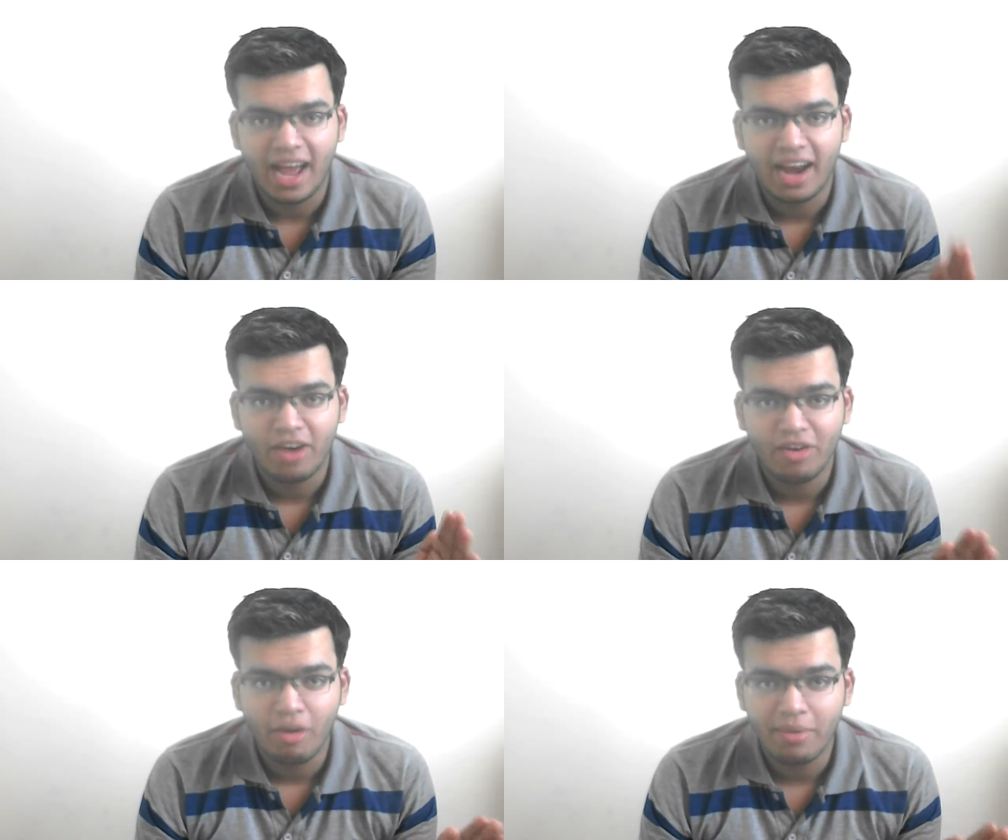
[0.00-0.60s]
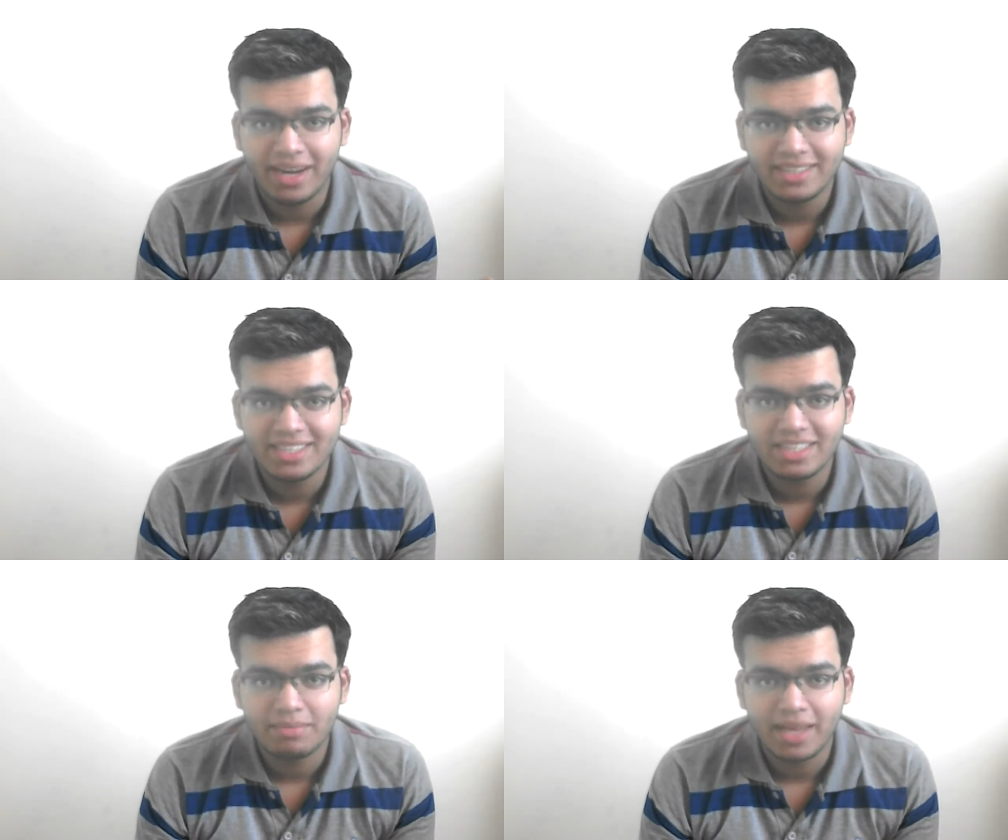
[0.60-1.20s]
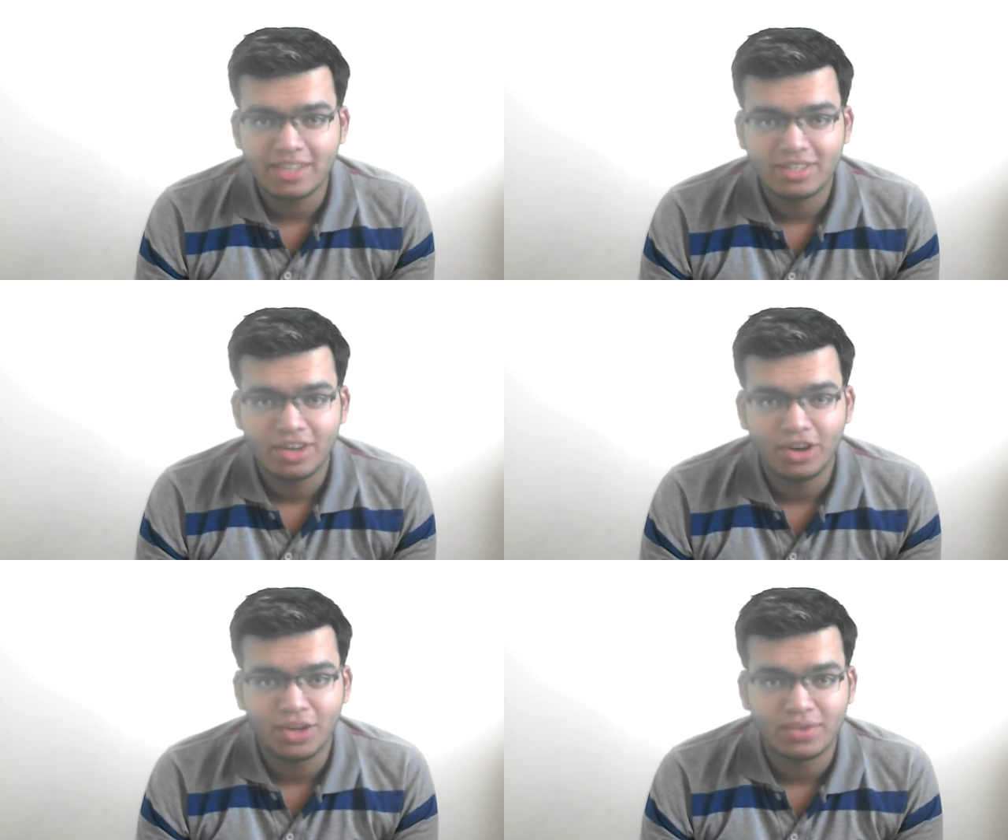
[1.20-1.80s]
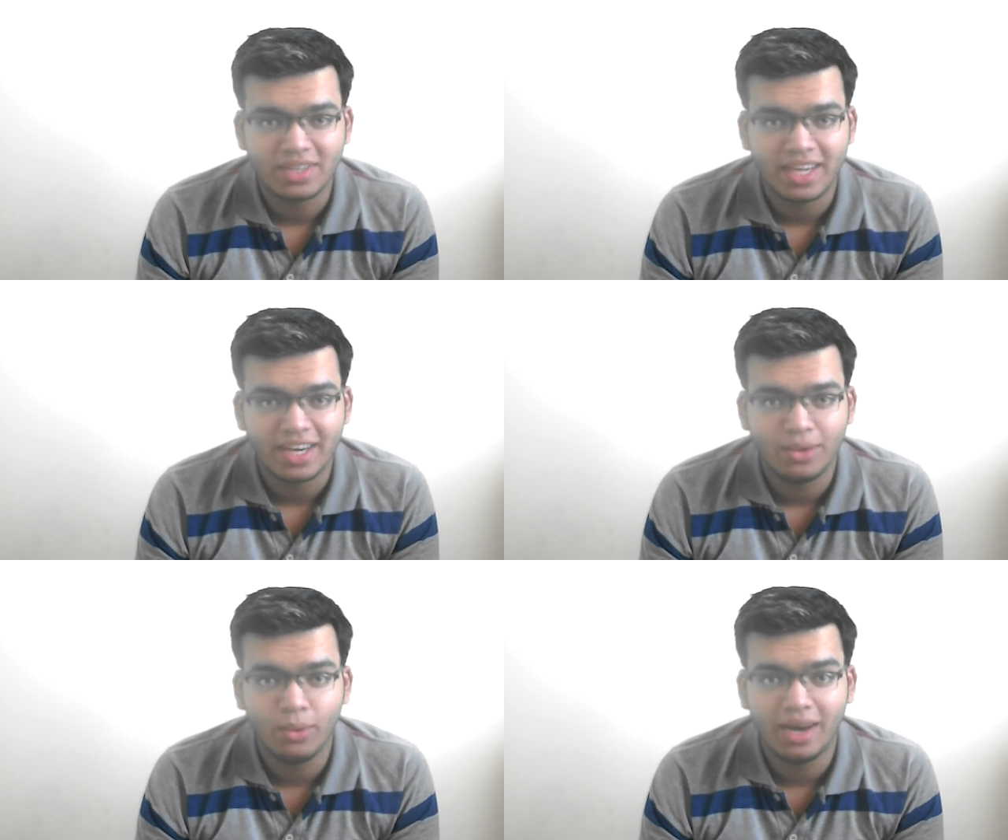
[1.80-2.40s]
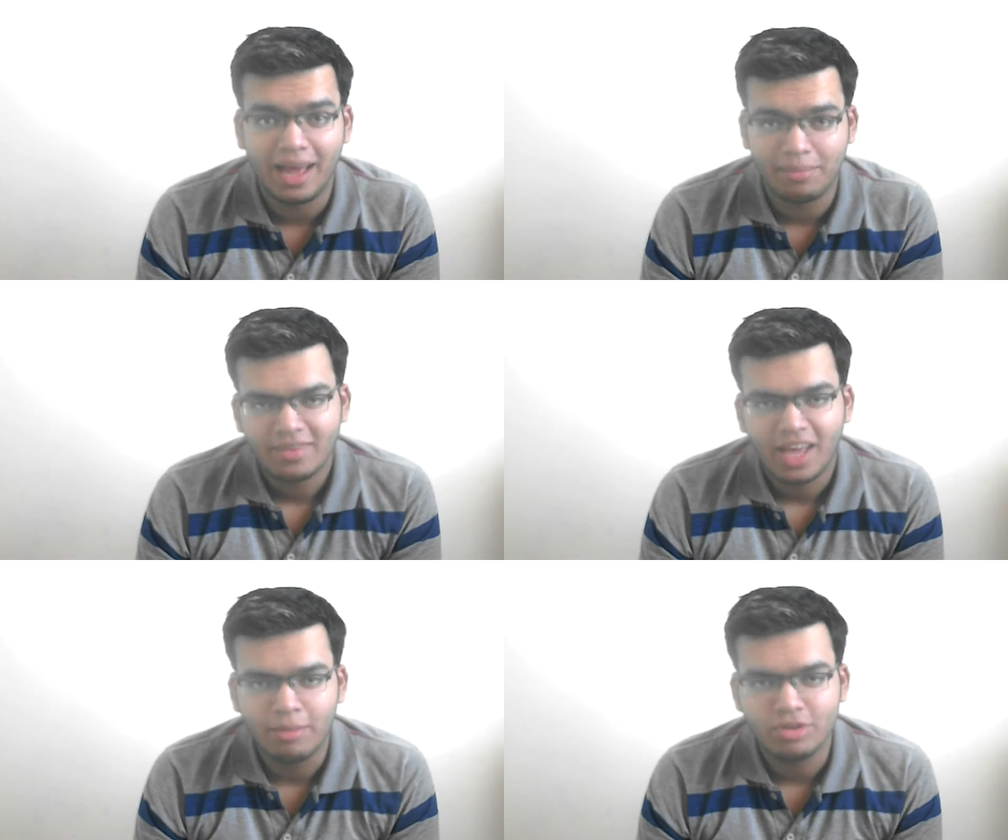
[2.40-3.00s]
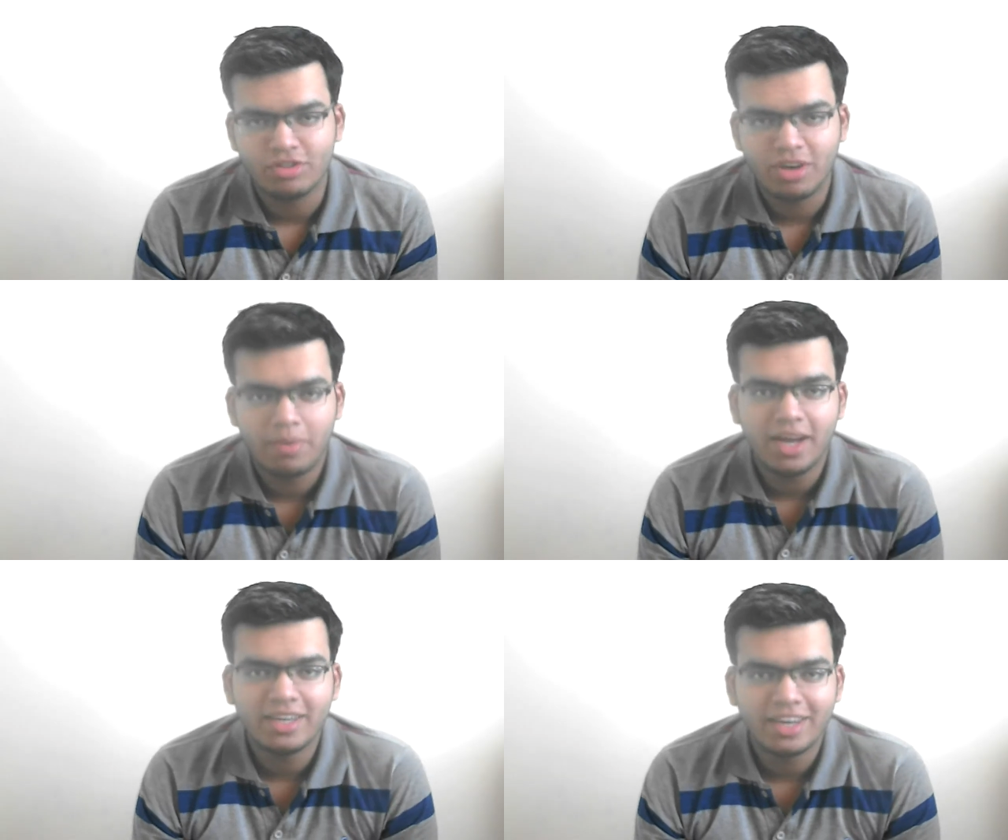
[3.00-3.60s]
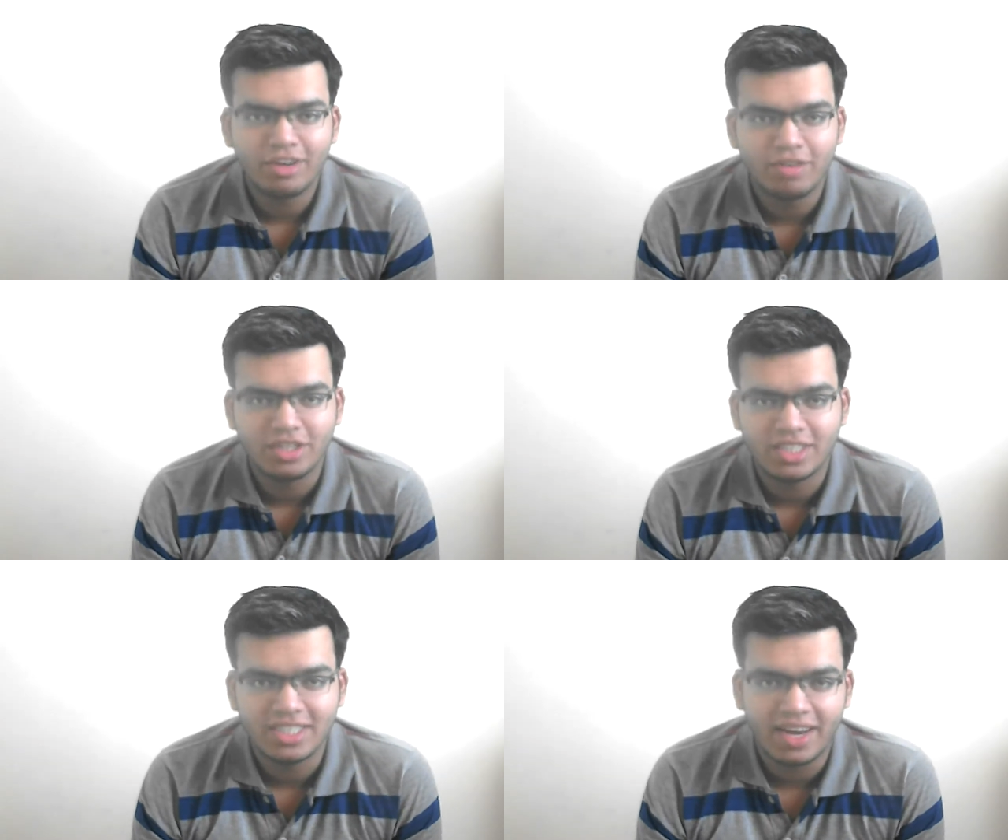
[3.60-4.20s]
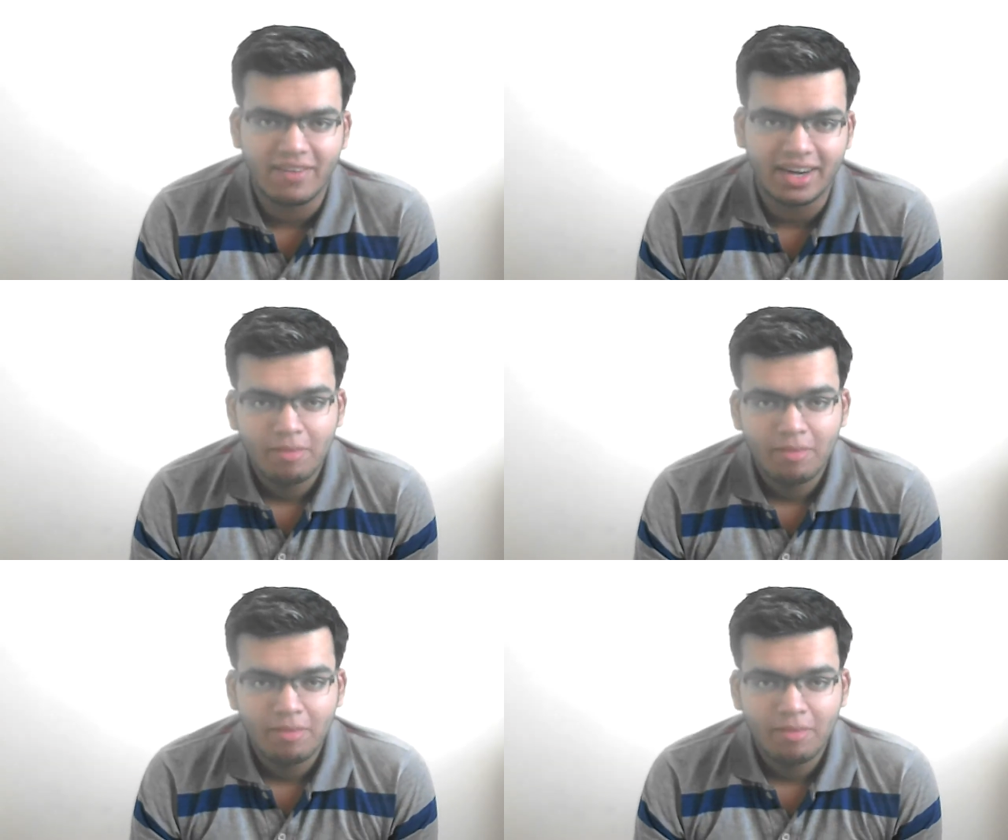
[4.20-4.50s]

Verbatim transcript: An Android operating system that's not using any Google apps. I'm Vijay Tripathi and you're watching Sharing.